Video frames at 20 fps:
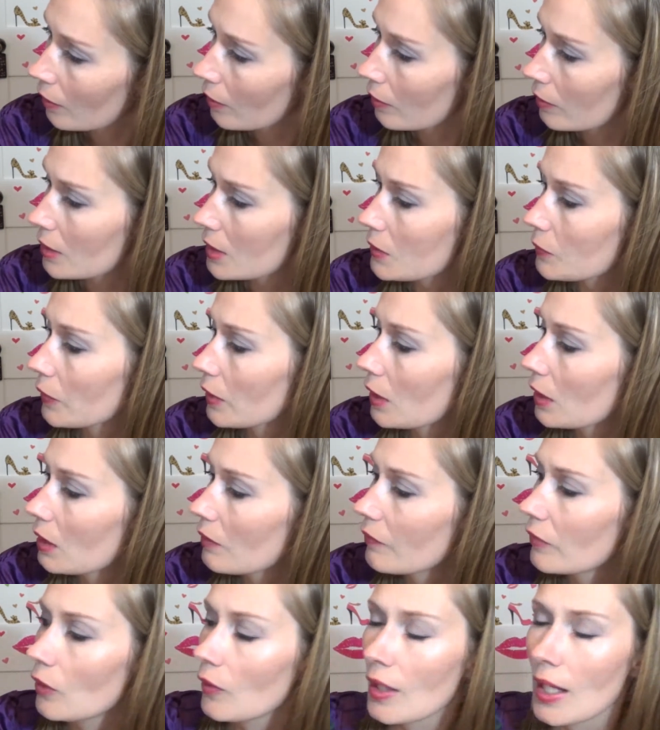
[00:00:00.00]
this one here,
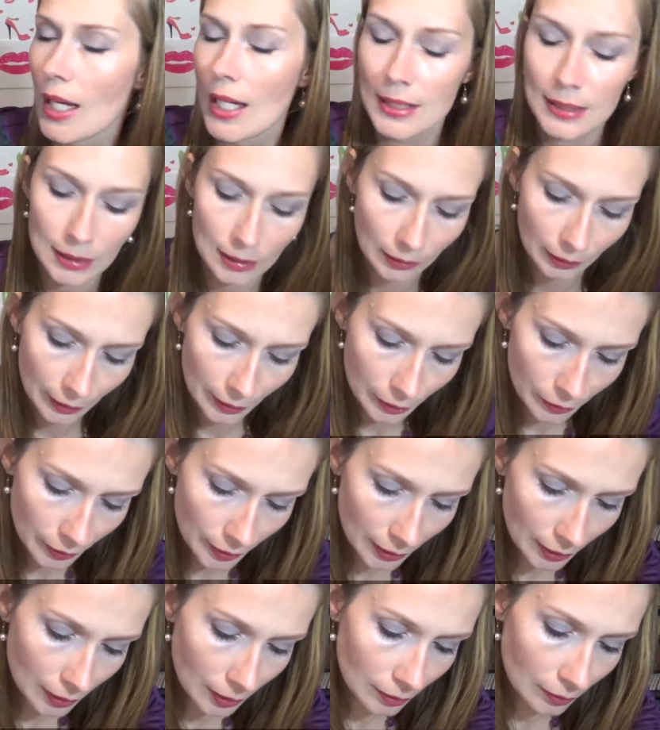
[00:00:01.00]
even though it has glitter
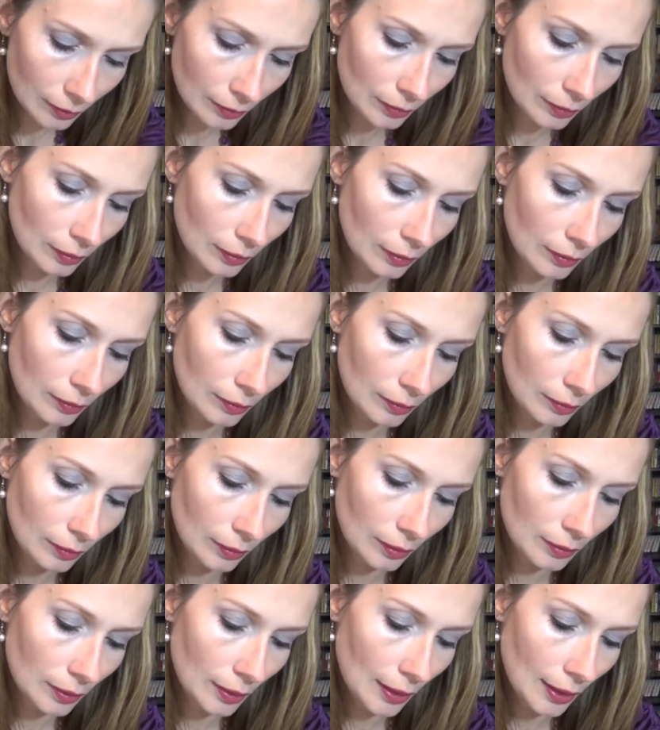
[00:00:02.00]
in it,
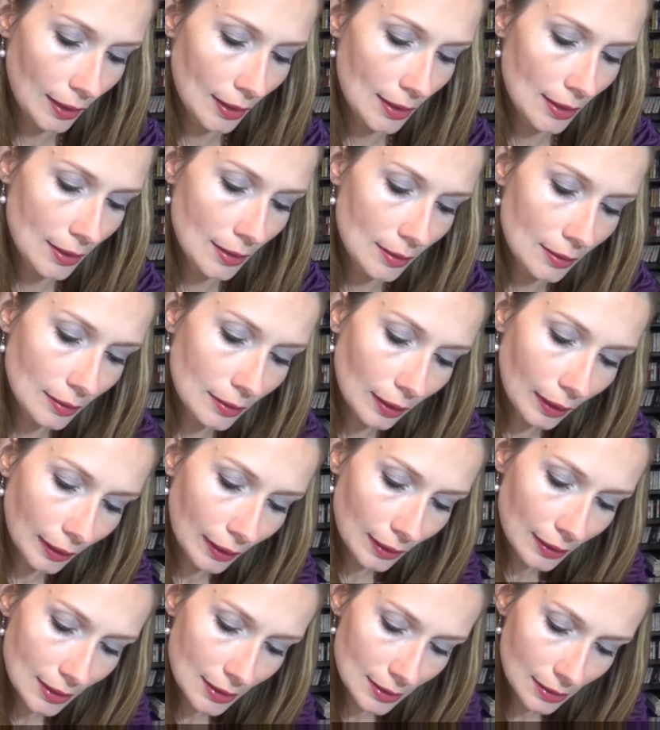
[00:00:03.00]
like
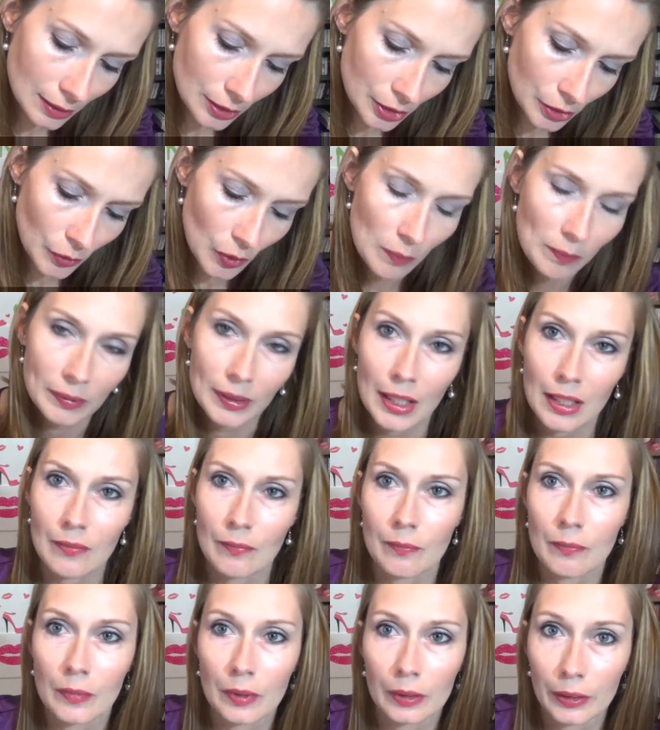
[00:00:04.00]
it doesn't show up a lot
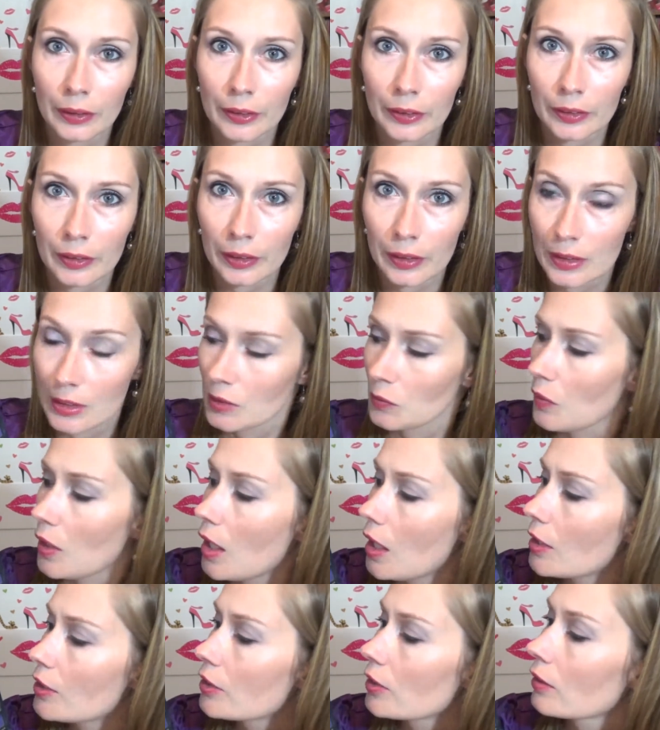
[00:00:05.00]
of glitter in the
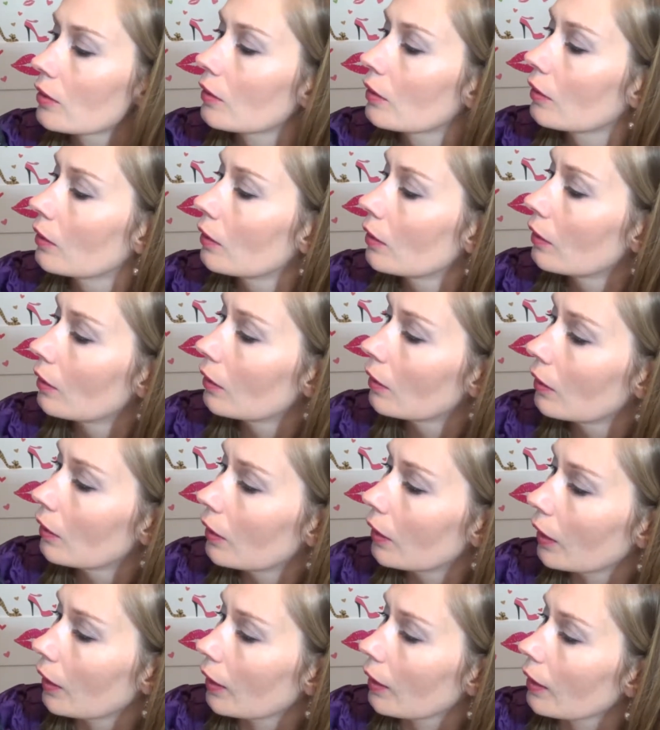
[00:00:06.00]
swatch.
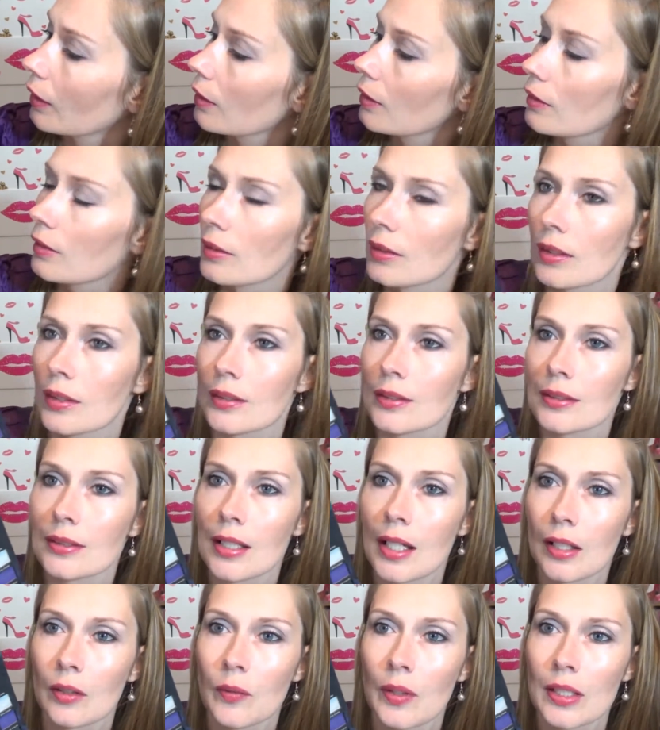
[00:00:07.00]
And it's
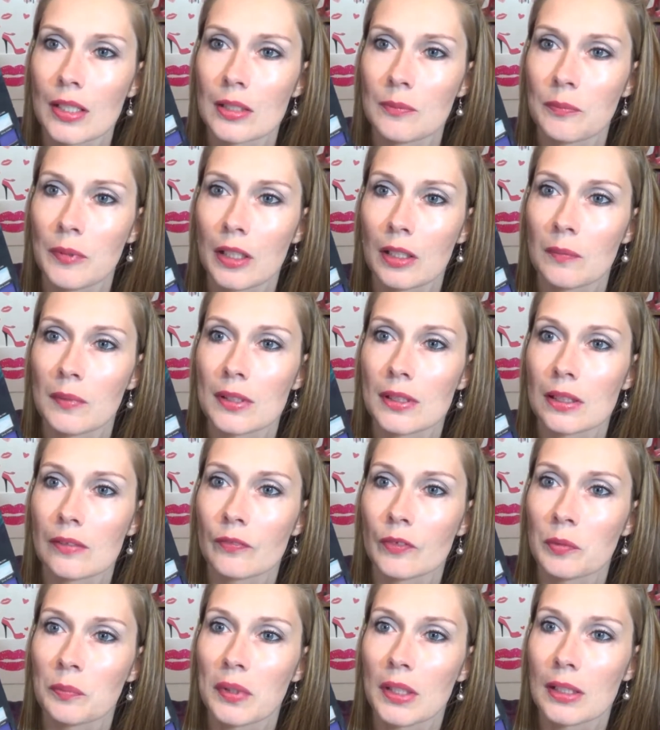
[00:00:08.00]
not quite as pigmented
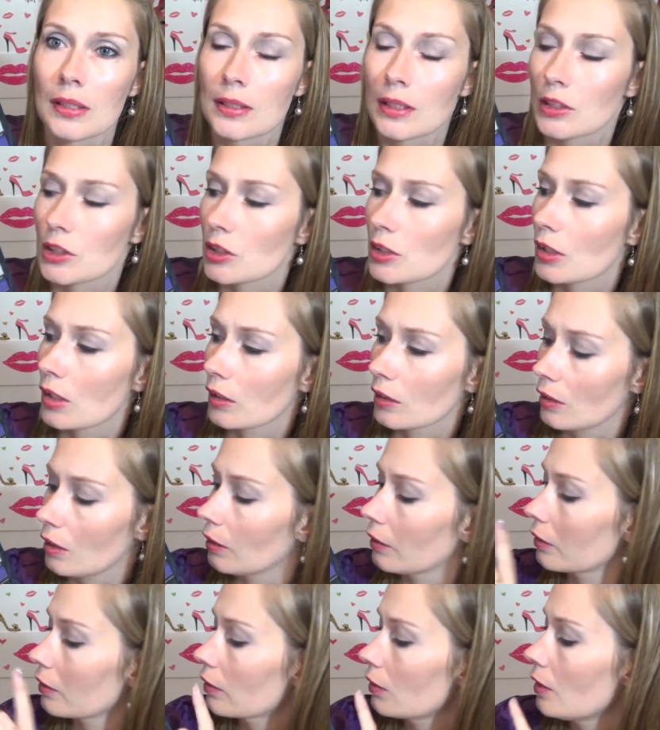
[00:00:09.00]
for being such a dark
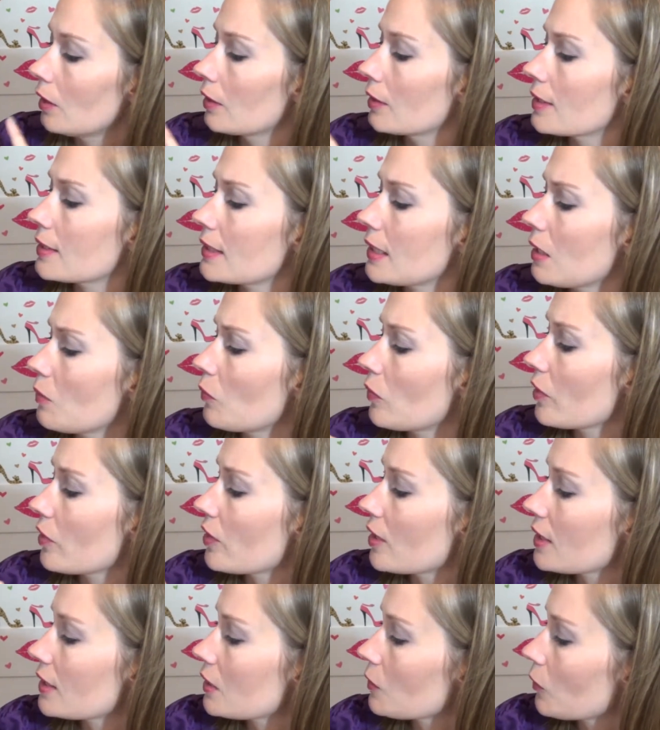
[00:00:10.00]
color. The same with
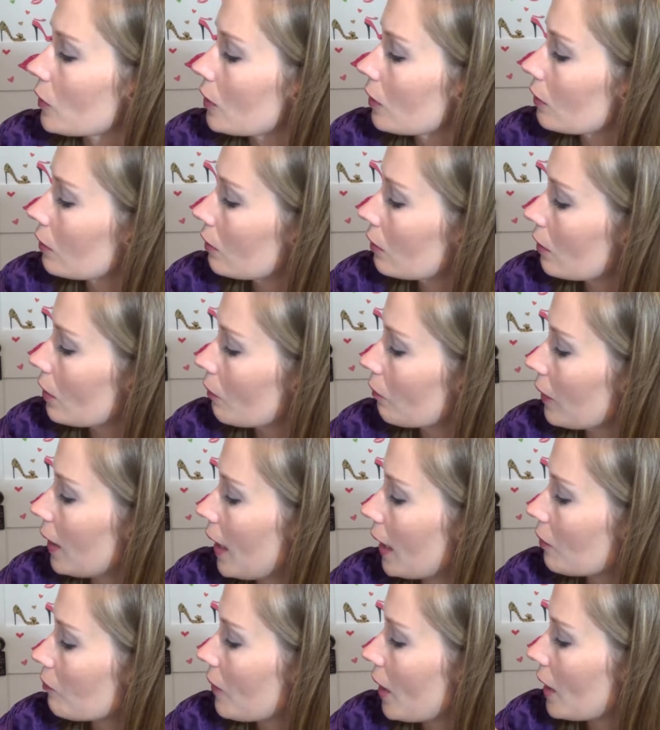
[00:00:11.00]
this one, the
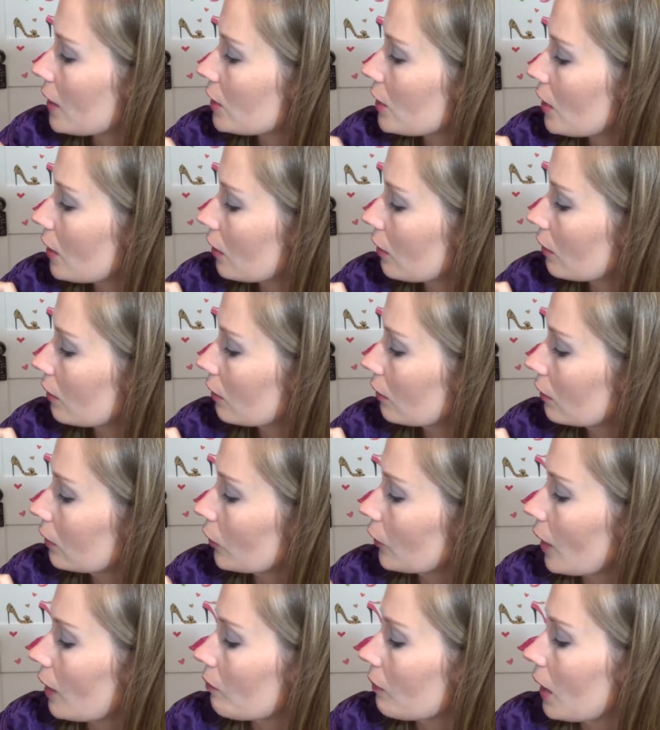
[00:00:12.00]
Black Magic. No,
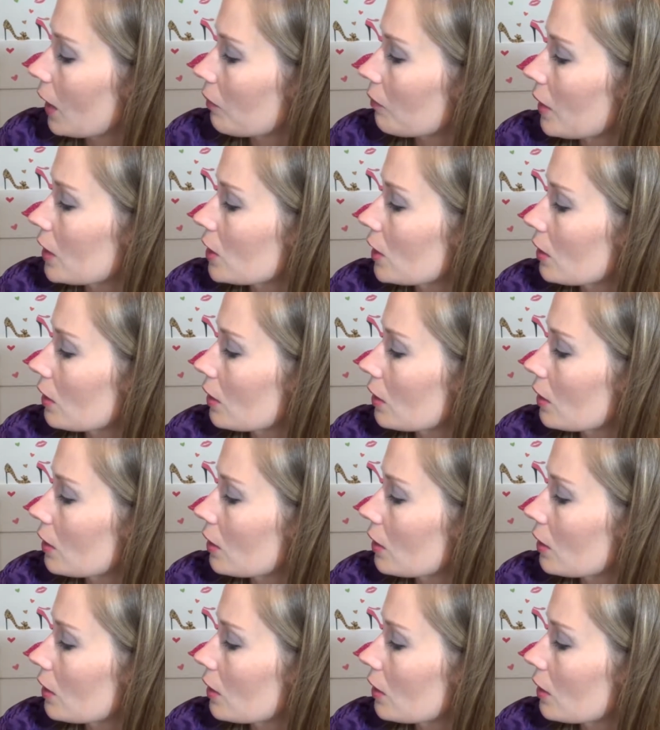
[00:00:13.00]
not Black Magic,